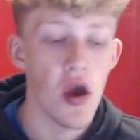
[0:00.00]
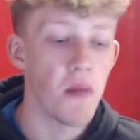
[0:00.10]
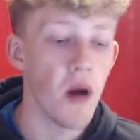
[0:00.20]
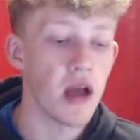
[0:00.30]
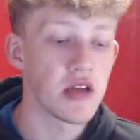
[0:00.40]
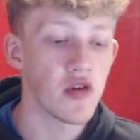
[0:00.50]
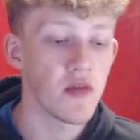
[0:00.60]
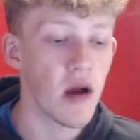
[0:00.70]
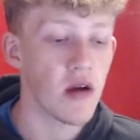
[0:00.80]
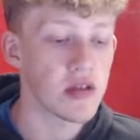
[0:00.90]
But it's all
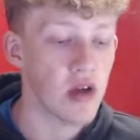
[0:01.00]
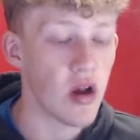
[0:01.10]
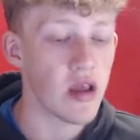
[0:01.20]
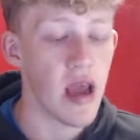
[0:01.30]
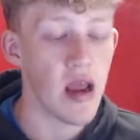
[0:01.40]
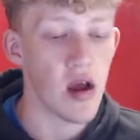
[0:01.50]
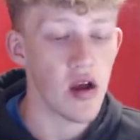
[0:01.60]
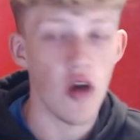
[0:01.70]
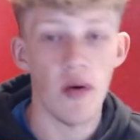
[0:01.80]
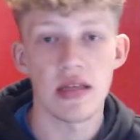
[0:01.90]
about starting again. I
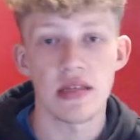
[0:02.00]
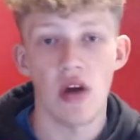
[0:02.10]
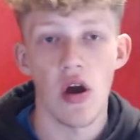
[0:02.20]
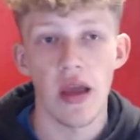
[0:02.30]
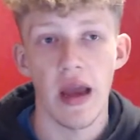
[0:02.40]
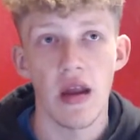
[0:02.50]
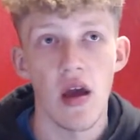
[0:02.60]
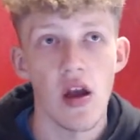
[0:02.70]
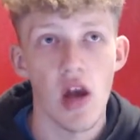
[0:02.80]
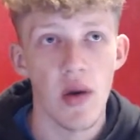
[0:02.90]
can't wait to start again.
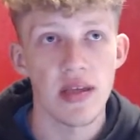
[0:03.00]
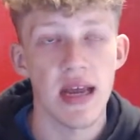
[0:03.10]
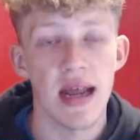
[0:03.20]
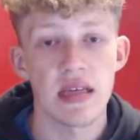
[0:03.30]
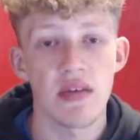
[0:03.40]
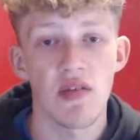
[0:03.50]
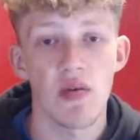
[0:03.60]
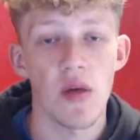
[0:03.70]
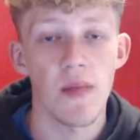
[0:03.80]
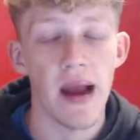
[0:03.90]
Can't wait to get an active
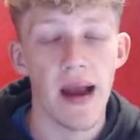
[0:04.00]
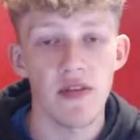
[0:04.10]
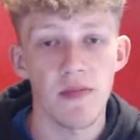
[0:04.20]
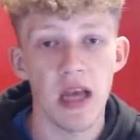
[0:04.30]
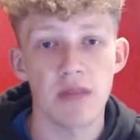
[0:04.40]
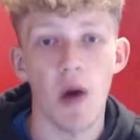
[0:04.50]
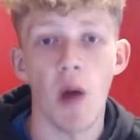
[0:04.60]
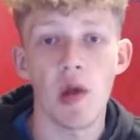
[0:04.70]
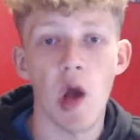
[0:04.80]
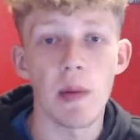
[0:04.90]
community back. Have the Bakes Bar
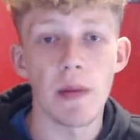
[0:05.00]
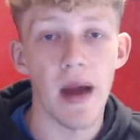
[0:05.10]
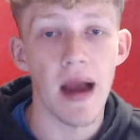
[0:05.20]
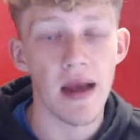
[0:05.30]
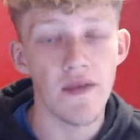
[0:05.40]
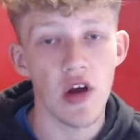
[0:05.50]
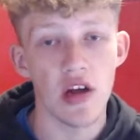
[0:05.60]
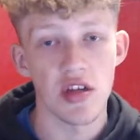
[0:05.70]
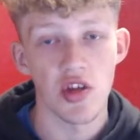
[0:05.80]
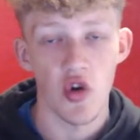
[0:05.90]
my Army back. Have you
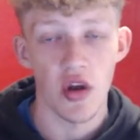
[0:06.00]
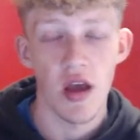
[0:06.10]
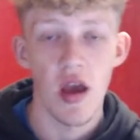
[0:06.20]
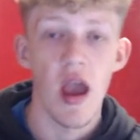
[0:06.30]
guys to join.